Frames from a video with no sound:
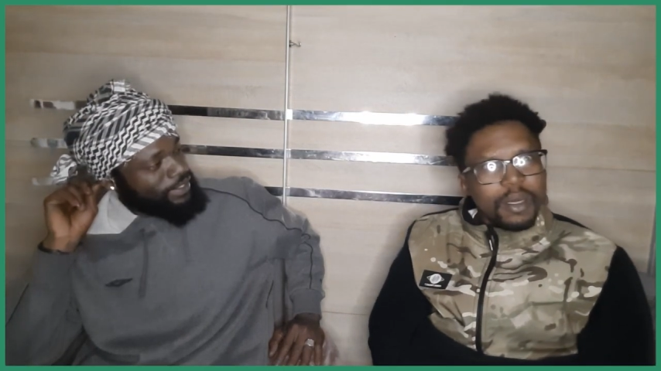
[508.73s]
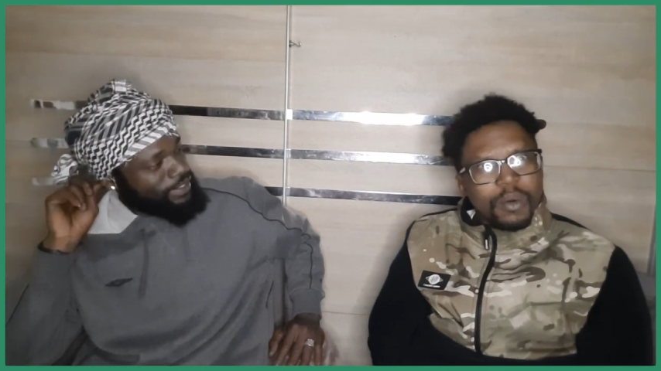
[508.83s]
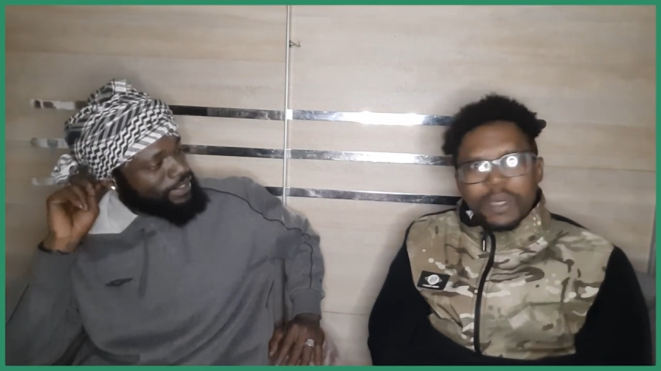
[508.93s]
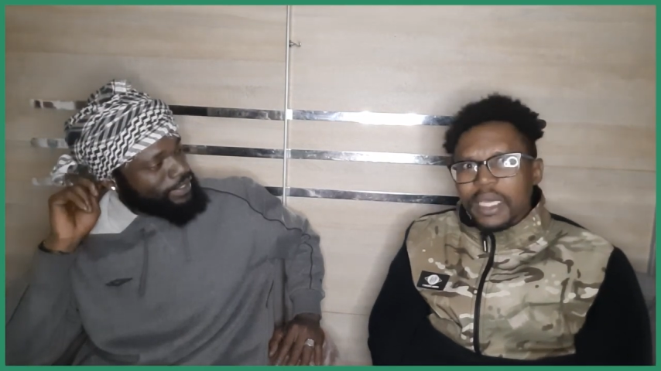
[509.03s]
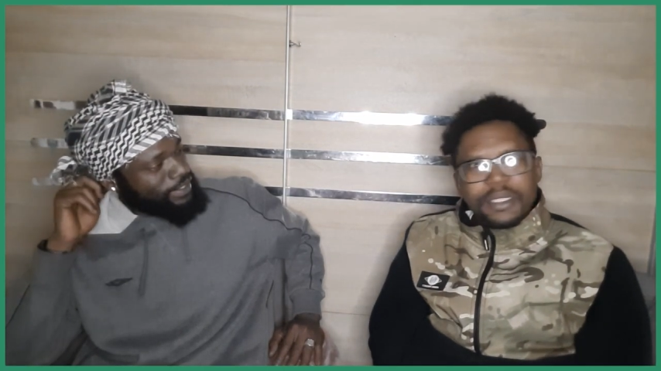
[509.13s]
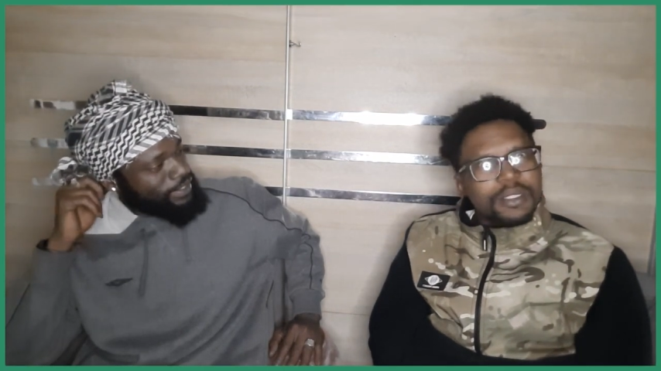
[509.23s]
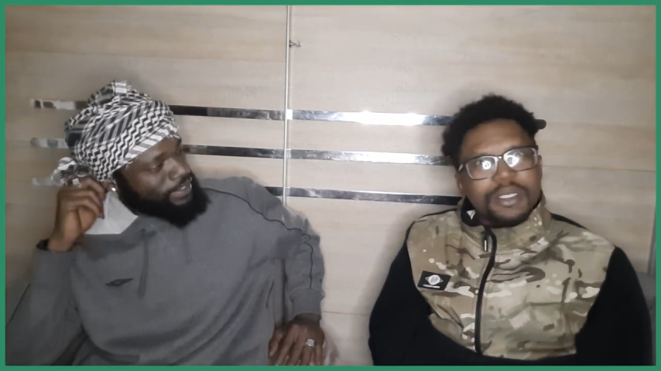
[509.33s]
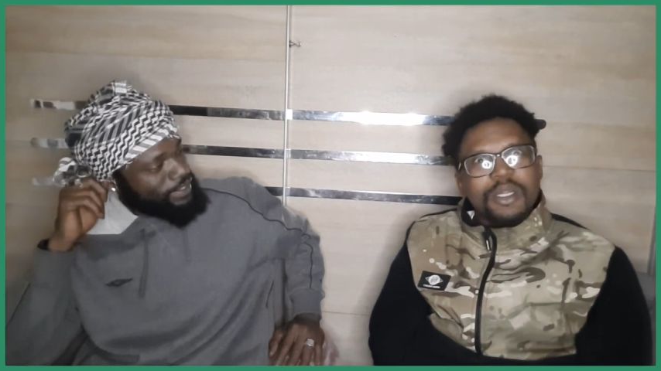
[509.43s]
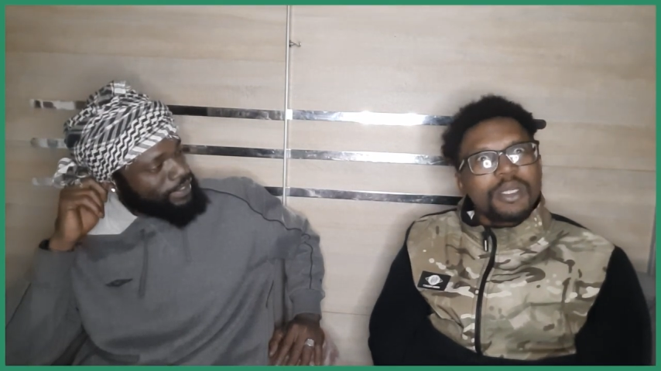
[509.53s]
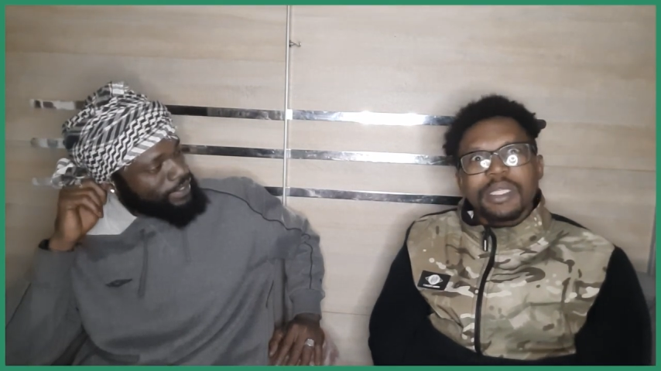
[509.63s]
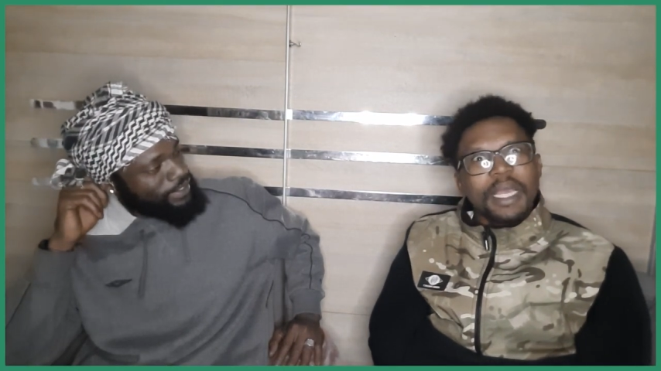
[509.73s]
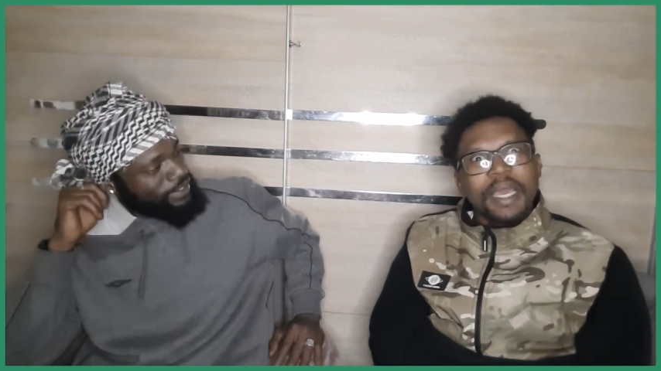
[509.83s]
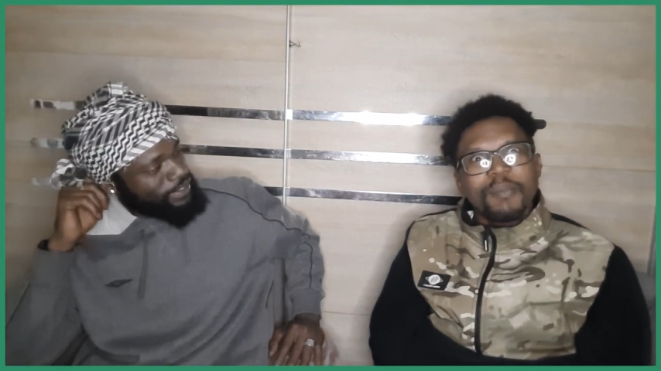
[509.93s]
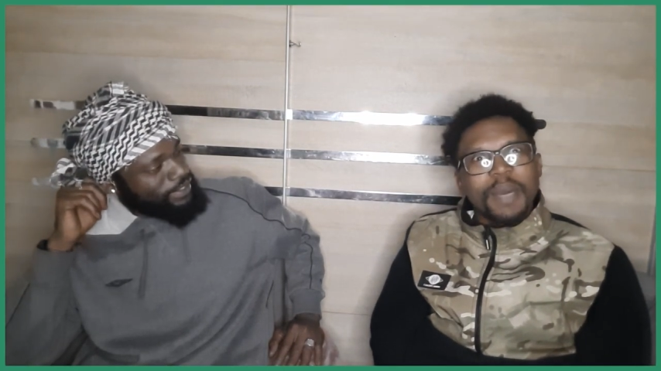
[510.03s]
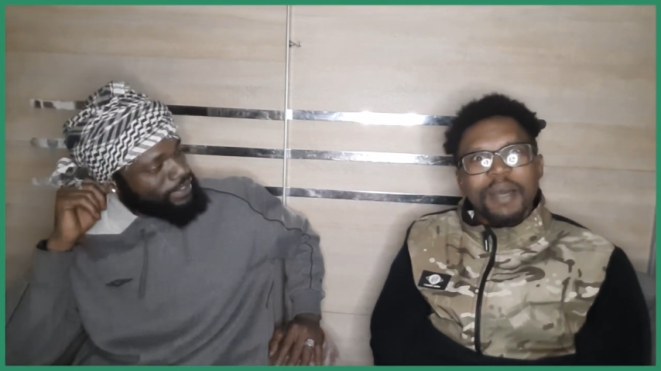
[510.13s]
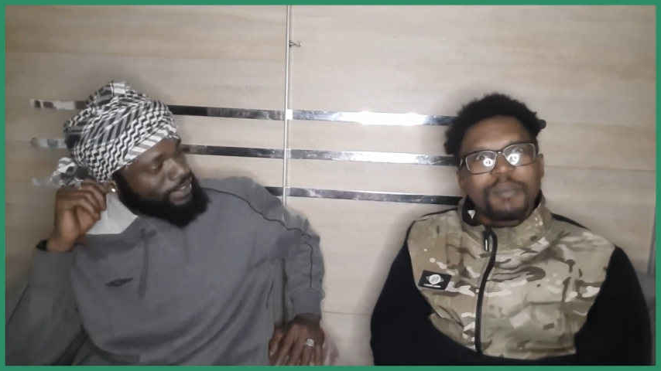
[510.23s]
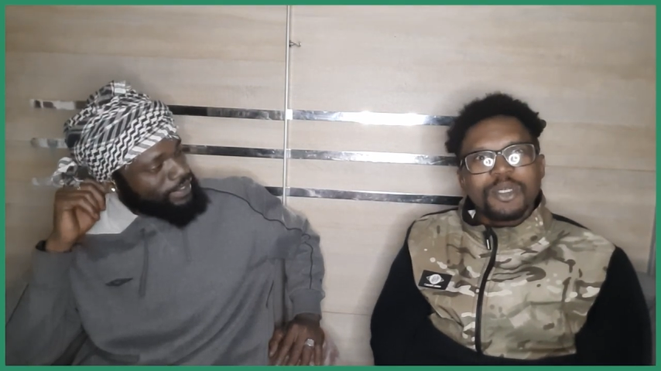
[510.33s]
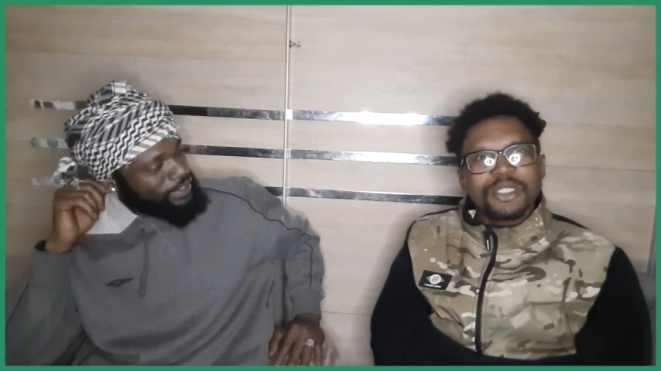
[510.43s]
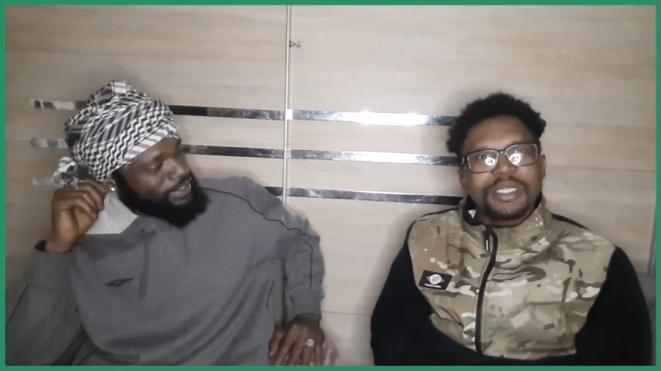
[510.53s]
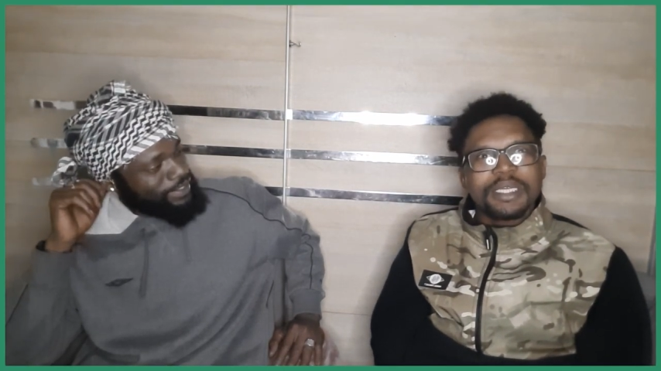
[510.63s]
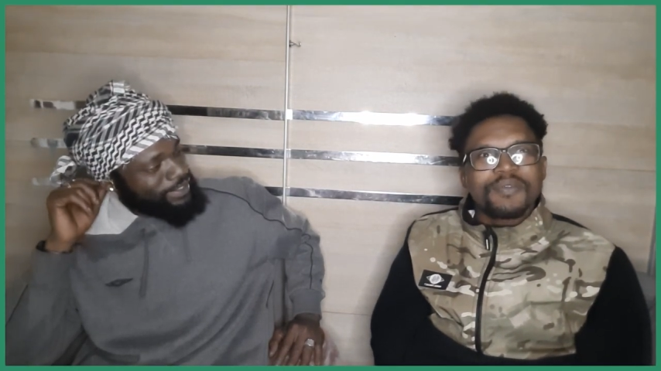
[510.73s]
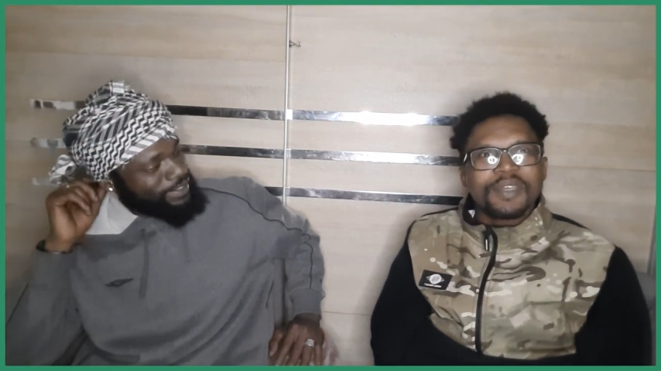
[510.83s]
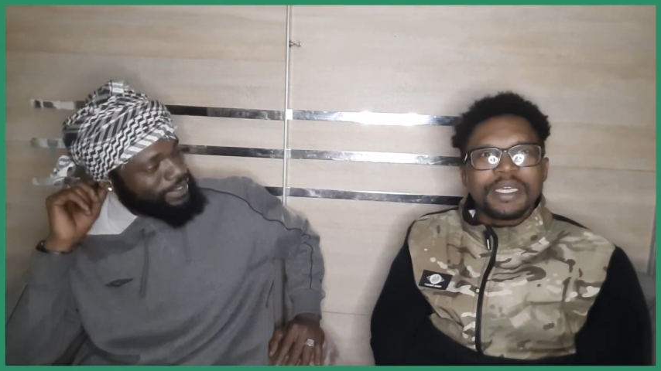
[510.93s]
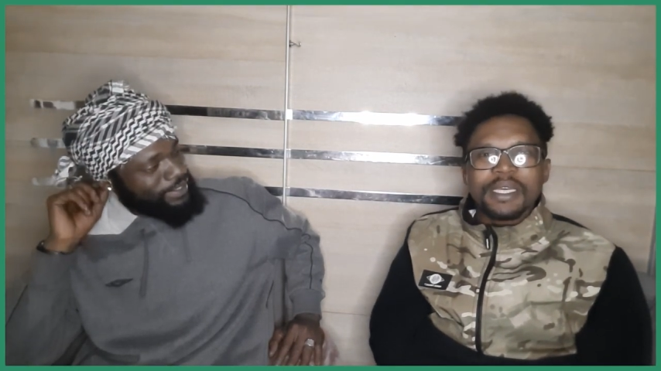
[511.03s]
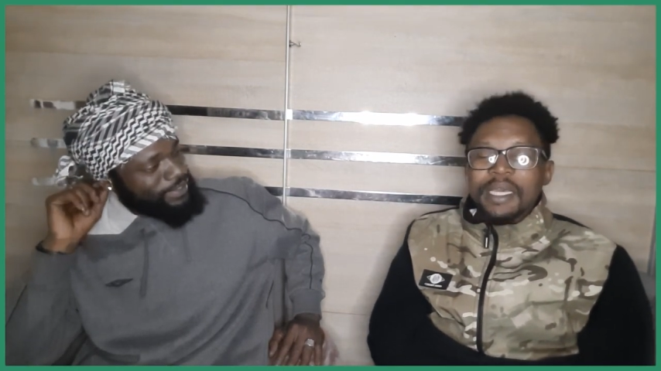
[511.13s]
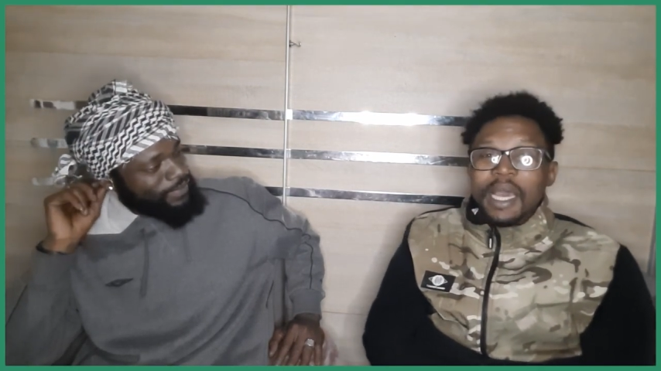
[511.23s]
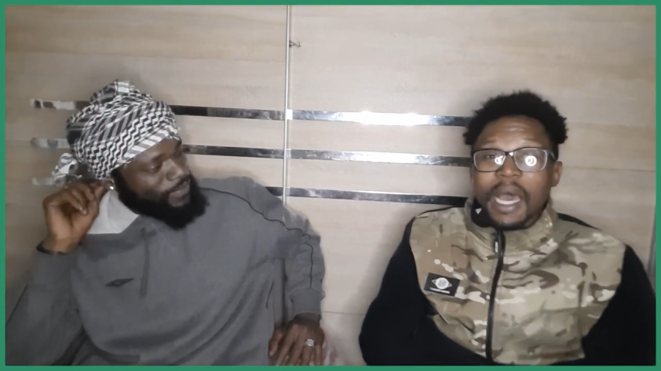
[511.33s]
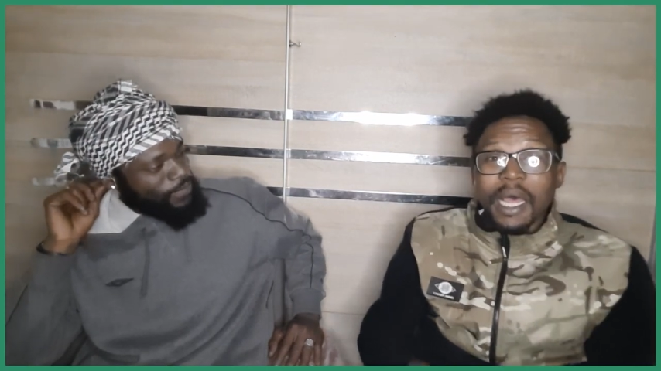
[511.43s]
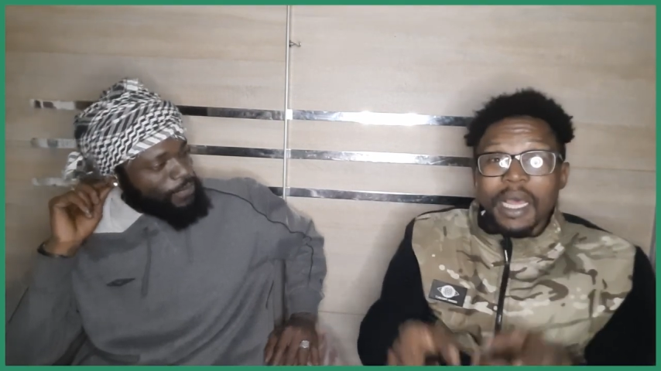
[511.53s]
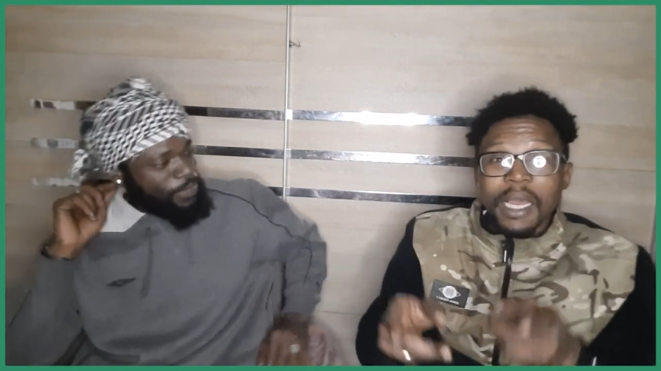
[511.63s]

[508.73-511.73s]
Speaker 1: now waste no time back Bush TV. Uh,